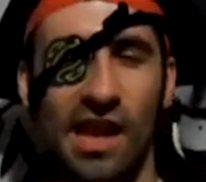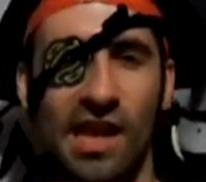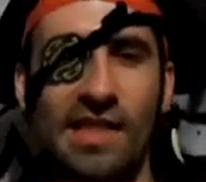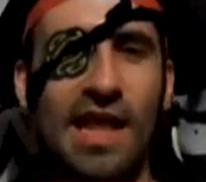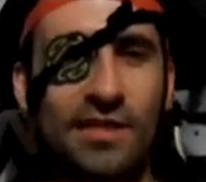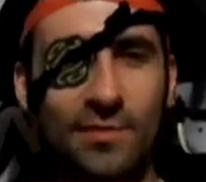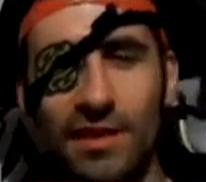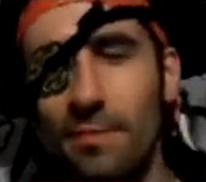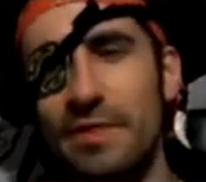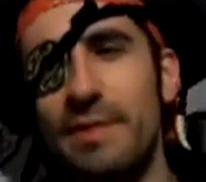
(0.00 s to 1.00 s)
And that is when
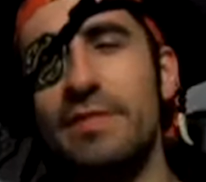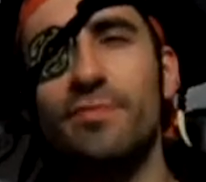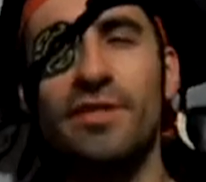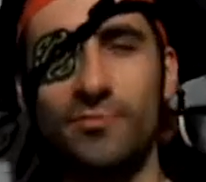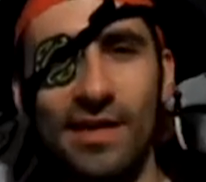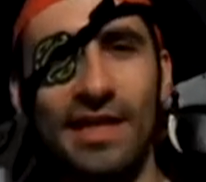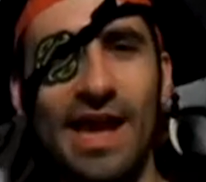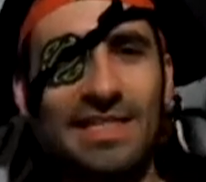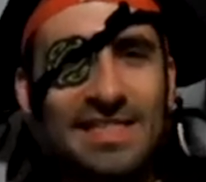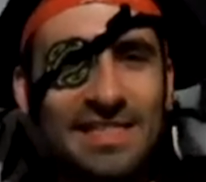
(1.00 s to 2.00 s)
Lumpy Space Prince
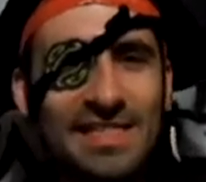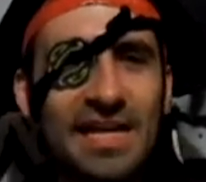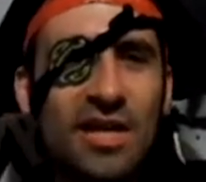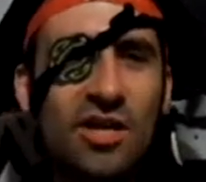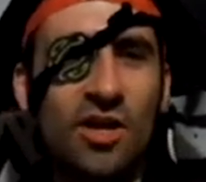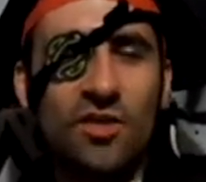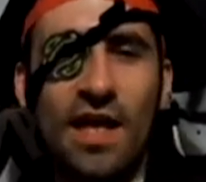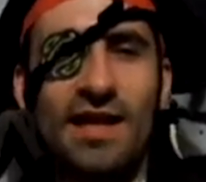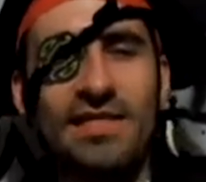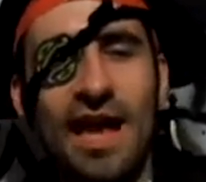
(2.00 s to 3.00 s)
realizes
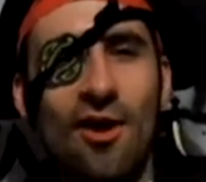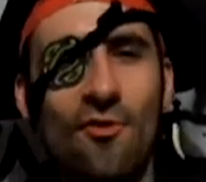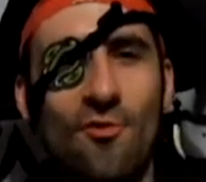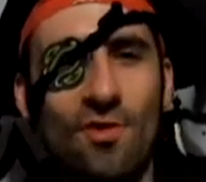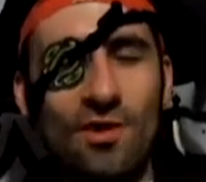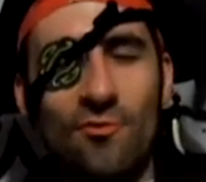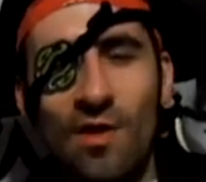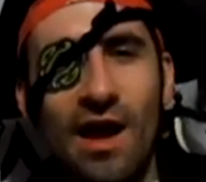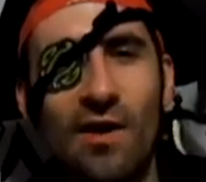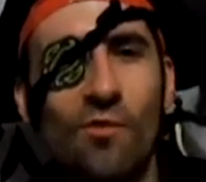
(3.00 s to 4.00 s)
that is how
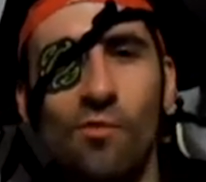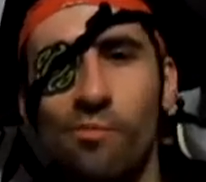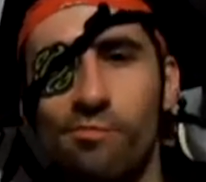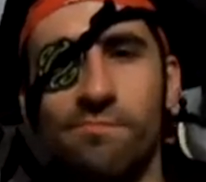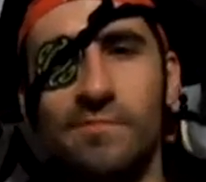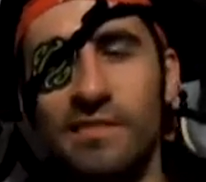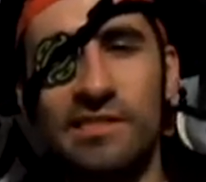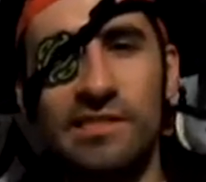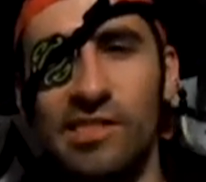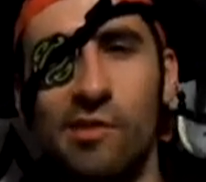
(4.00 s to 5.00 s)
you
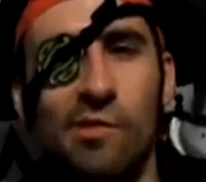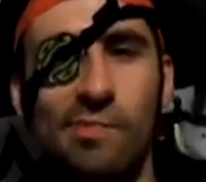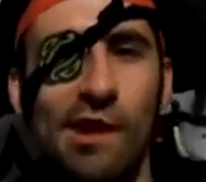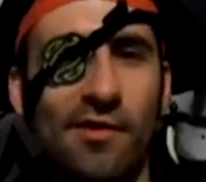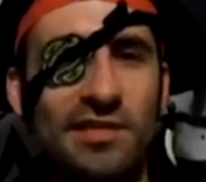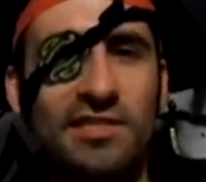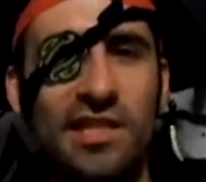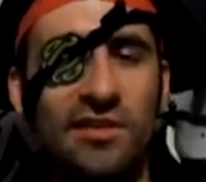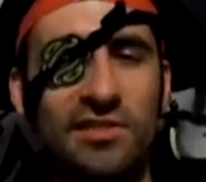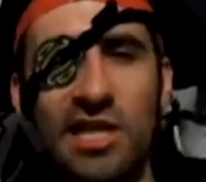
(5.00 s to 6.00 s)
deal with parents
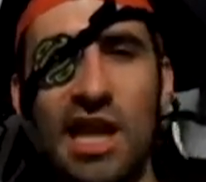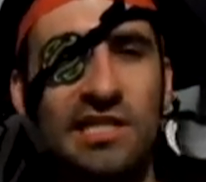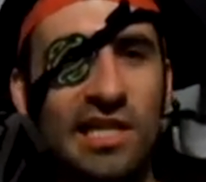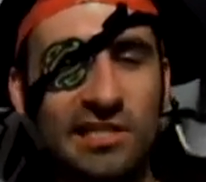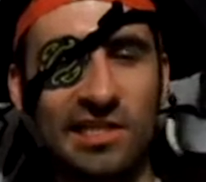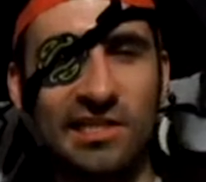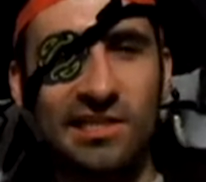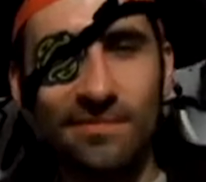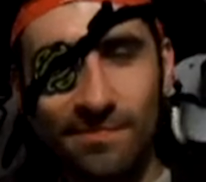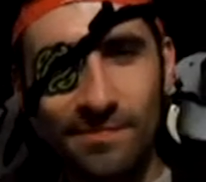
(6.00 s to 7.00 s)
as an adolescent.
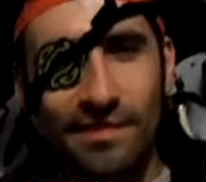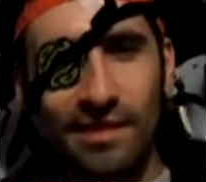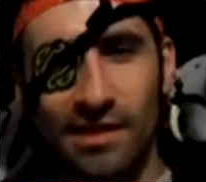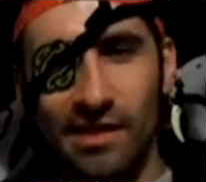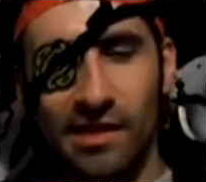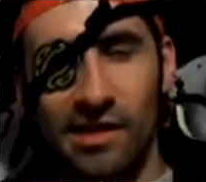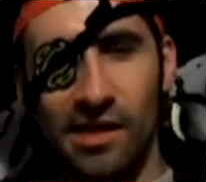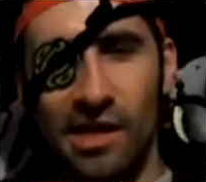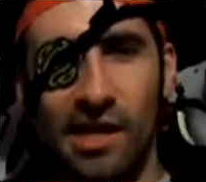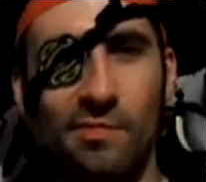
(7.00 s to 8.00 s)

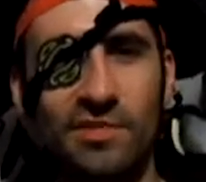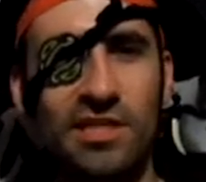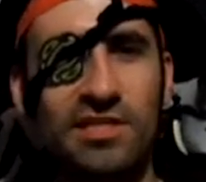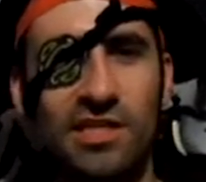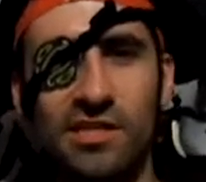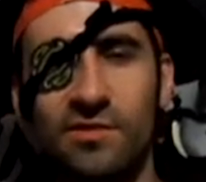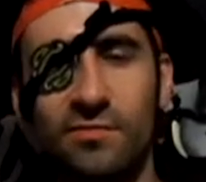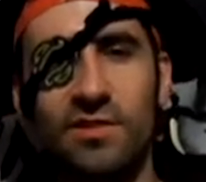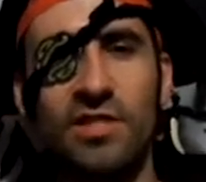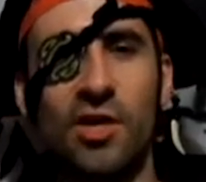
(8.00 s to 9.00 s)
He proceeds to
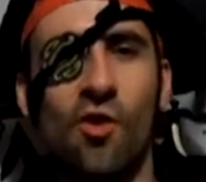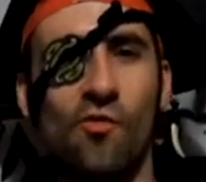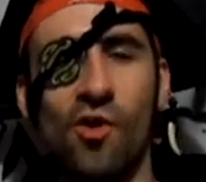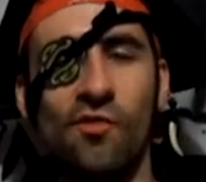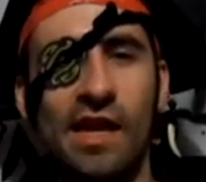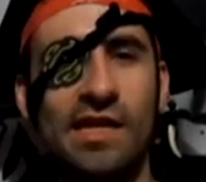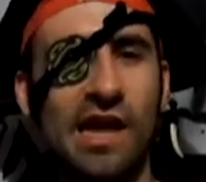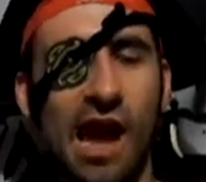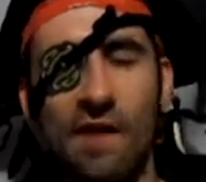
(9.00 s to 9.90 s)
say over and over again,